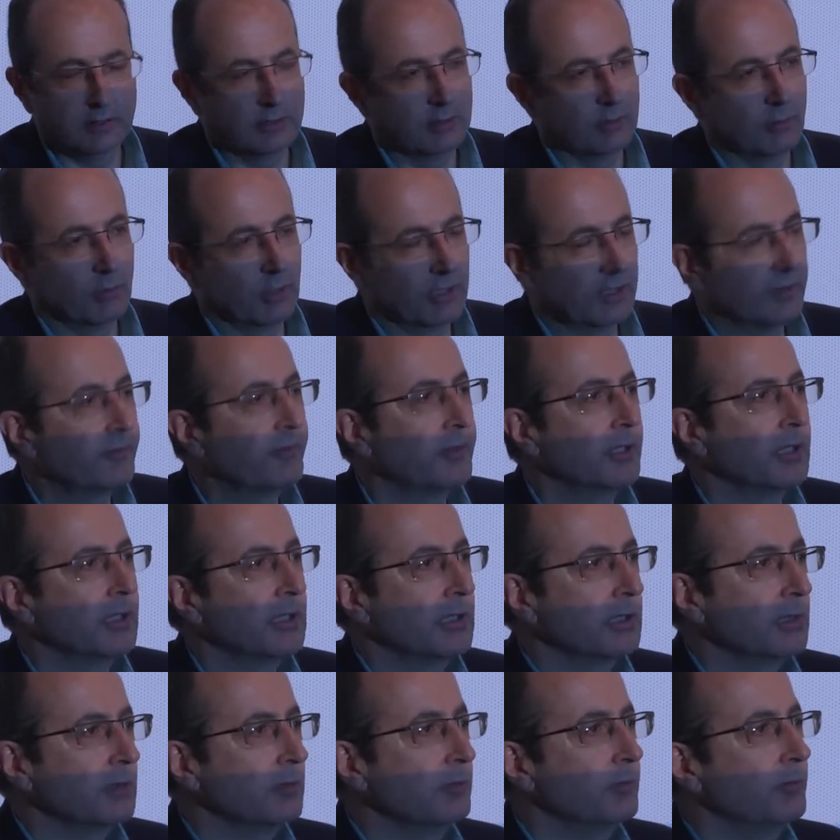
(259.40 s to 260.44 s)
One of
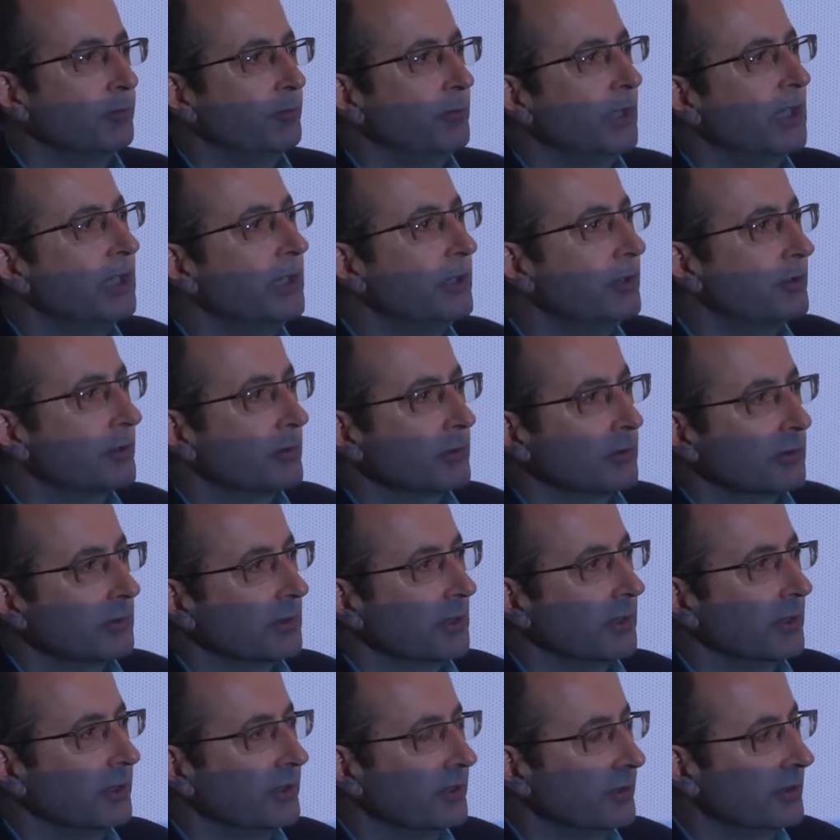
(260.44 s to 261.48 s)
the major
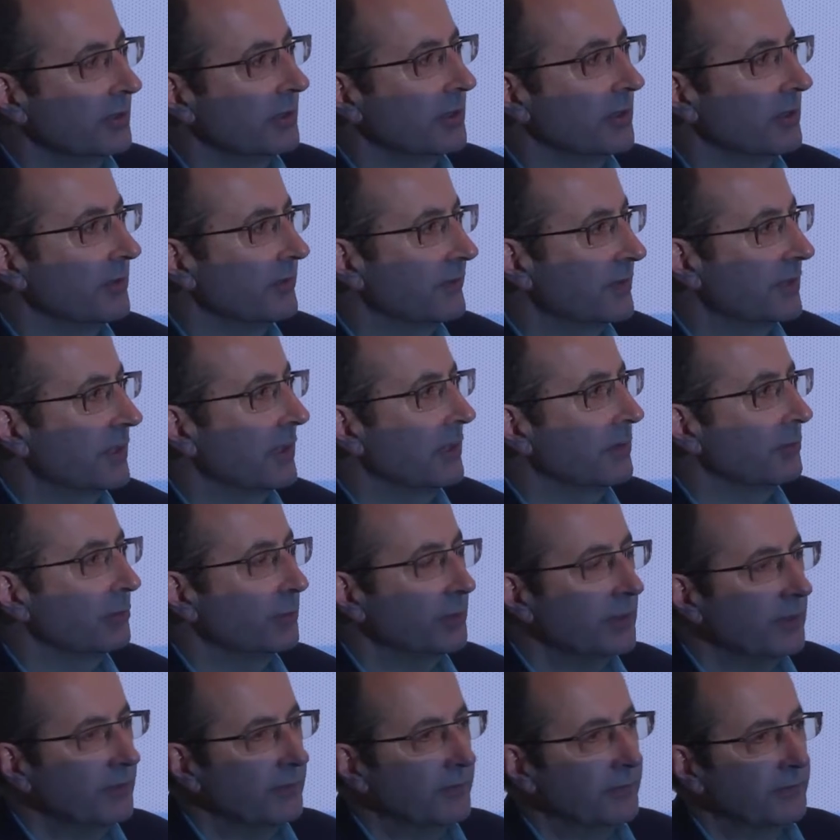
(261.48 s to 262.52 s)
initiatives that
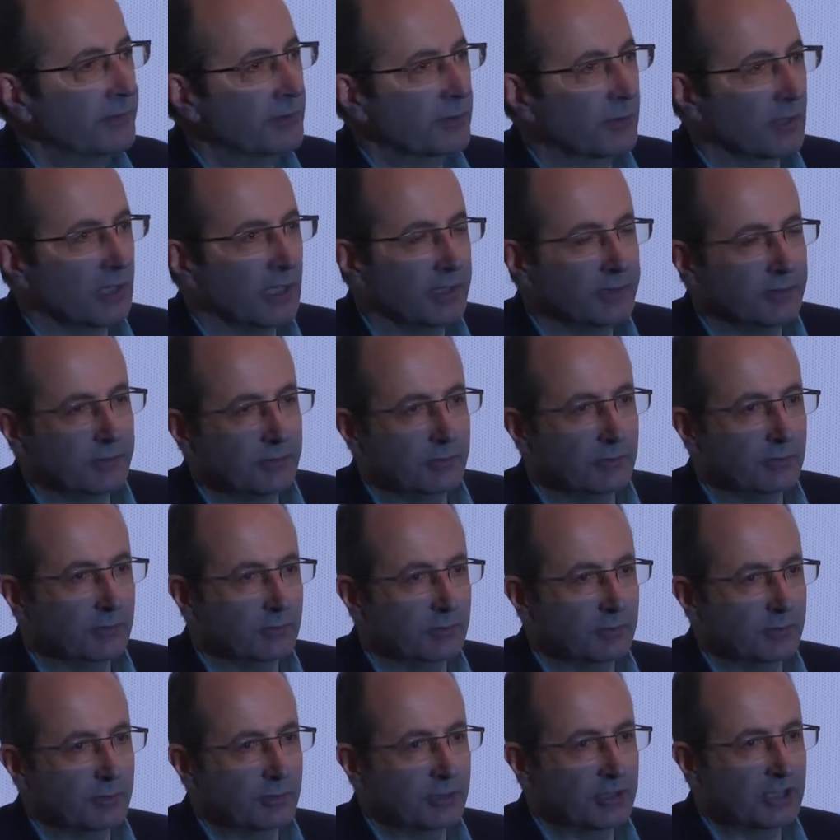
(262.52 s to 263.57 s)
we've tried
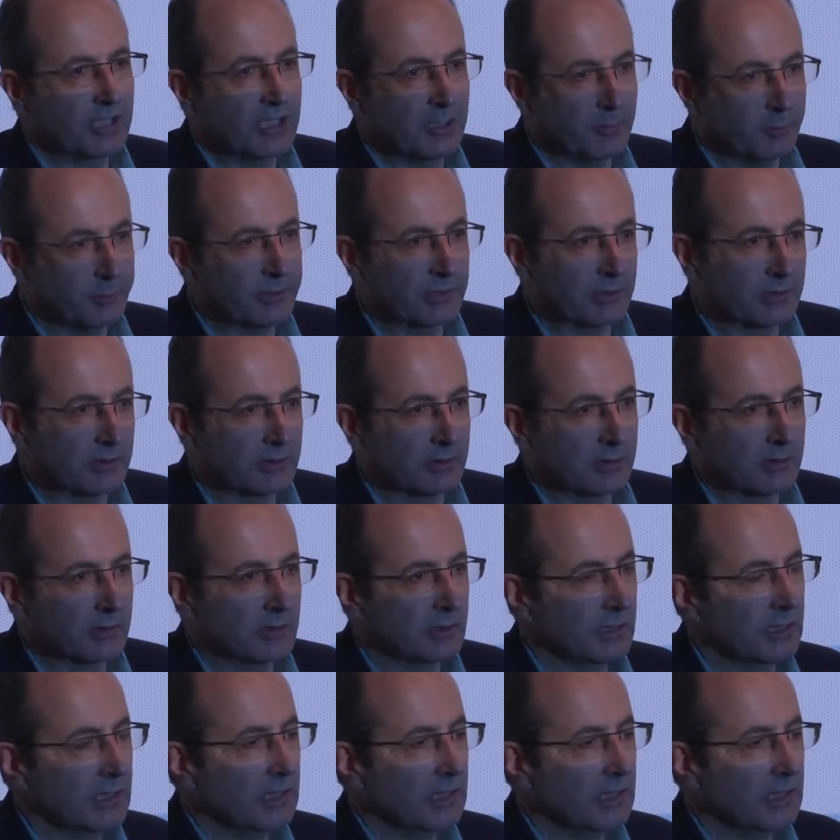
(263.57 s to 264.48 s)
to champion